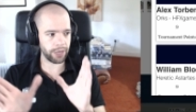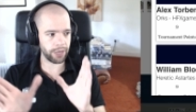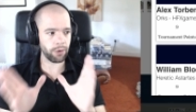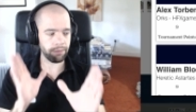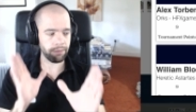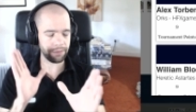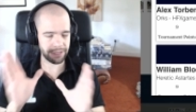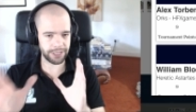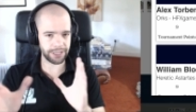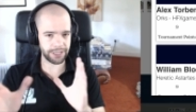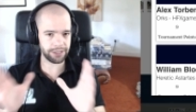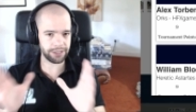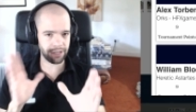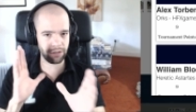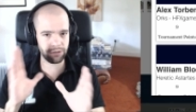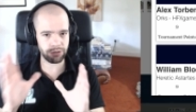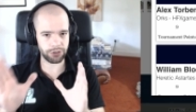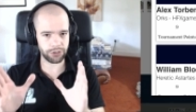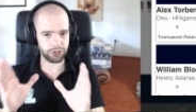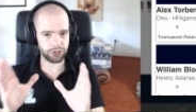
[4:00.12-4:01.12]
obviously is
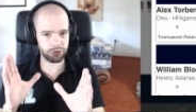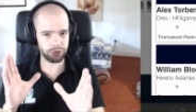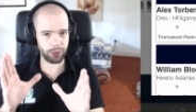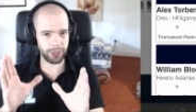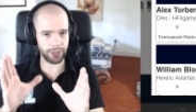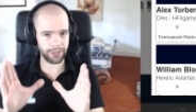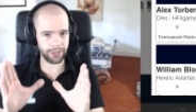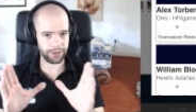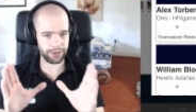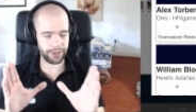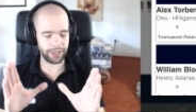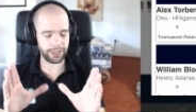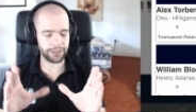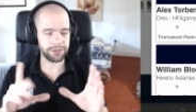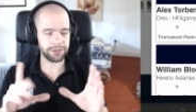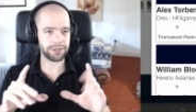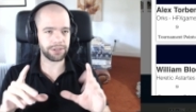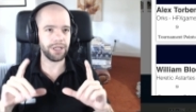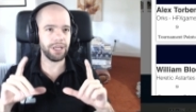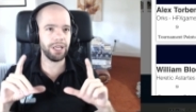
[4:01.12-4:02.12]
going to swing
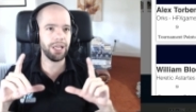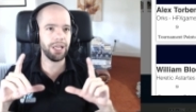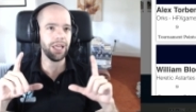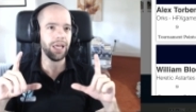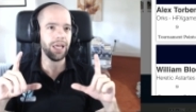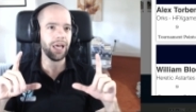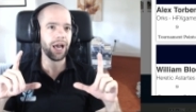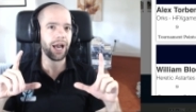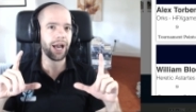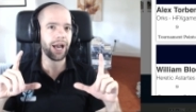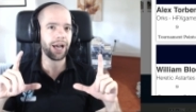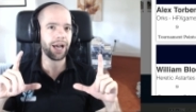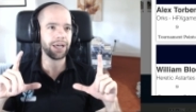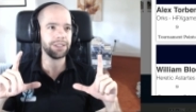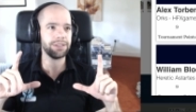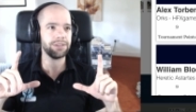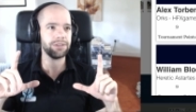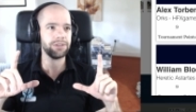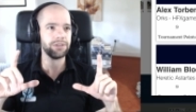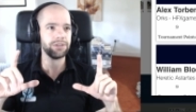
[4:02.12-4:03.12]
things,
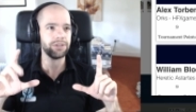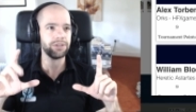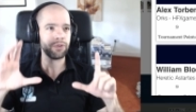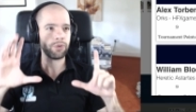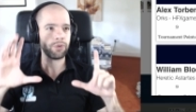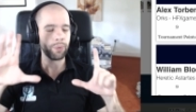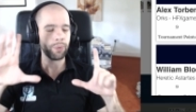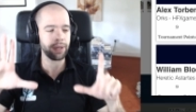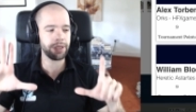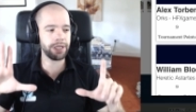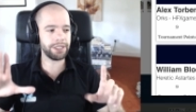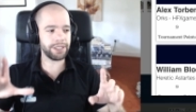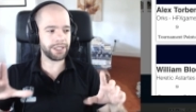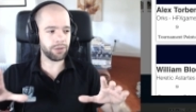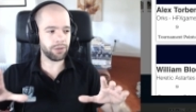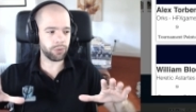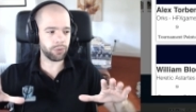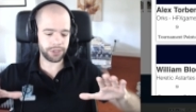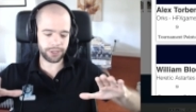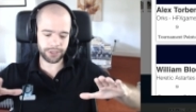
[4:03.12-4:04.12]
and the way they did
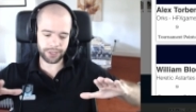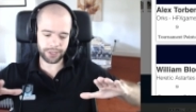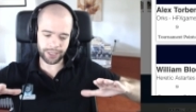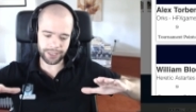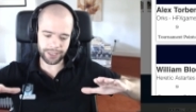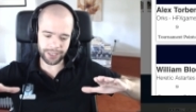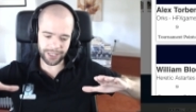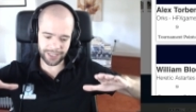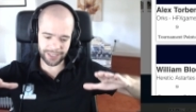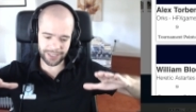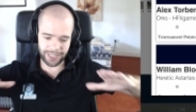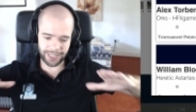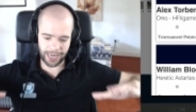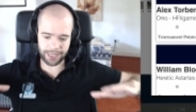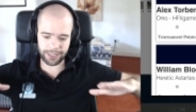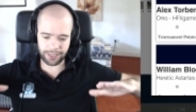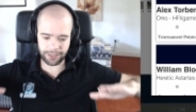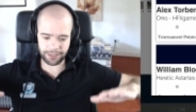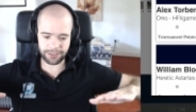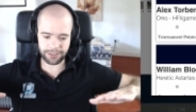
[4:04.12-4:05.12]
it was they did
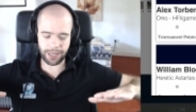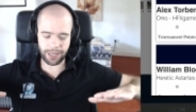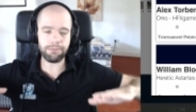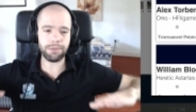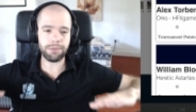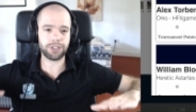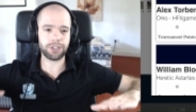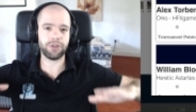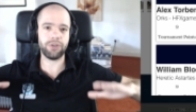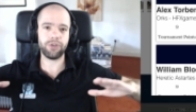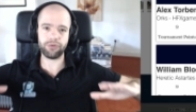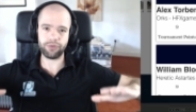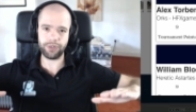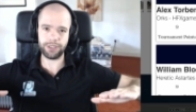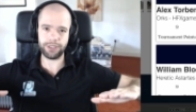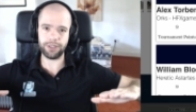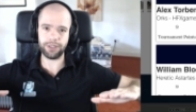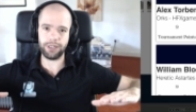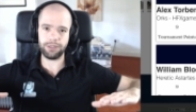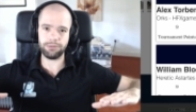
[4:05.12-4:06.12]
exactly the same mission three
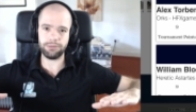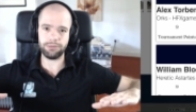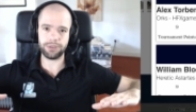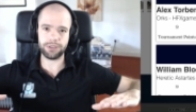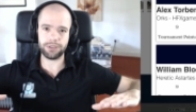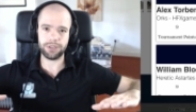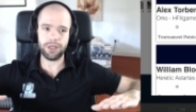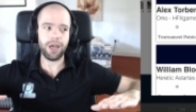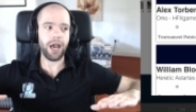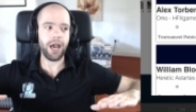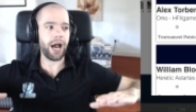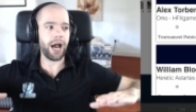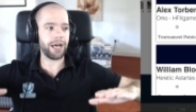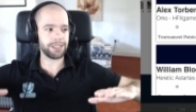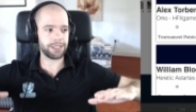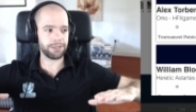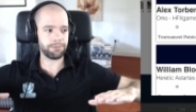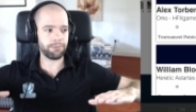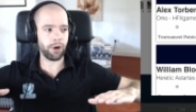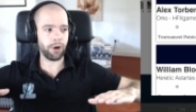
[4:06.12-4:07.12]
times,
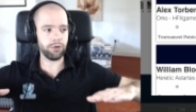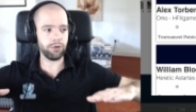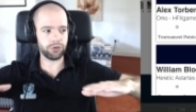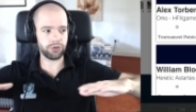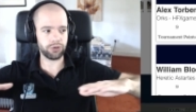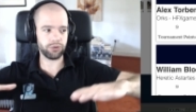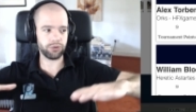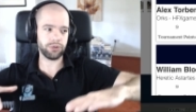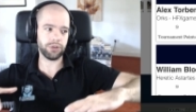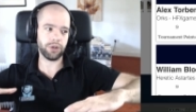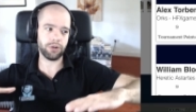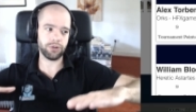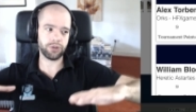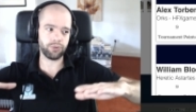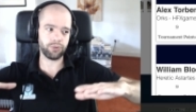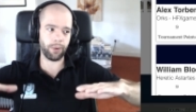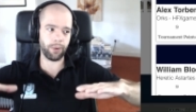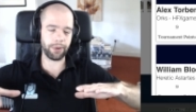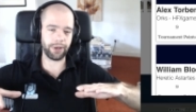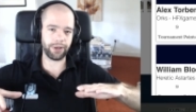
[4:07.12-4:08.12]
as opposed to, you know,
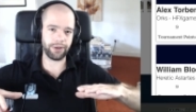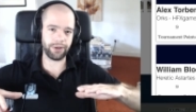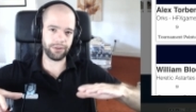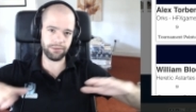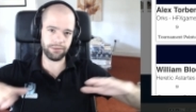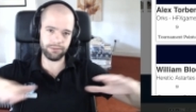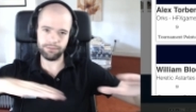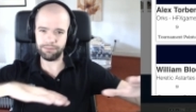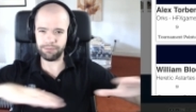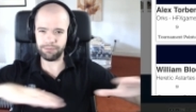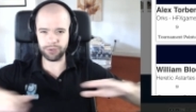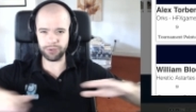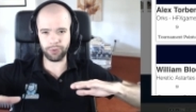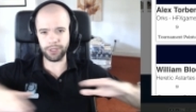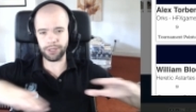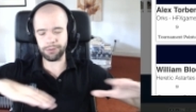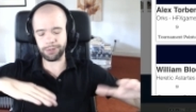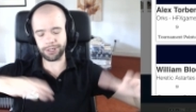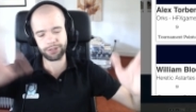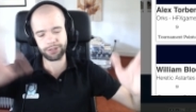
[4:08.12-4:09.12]
swapping
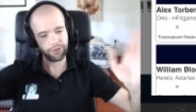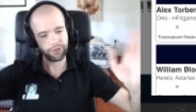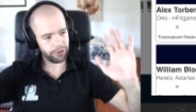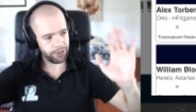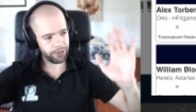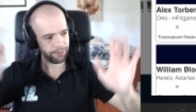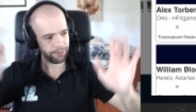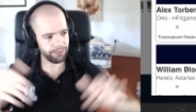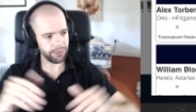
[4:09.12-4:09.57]
between the best of three.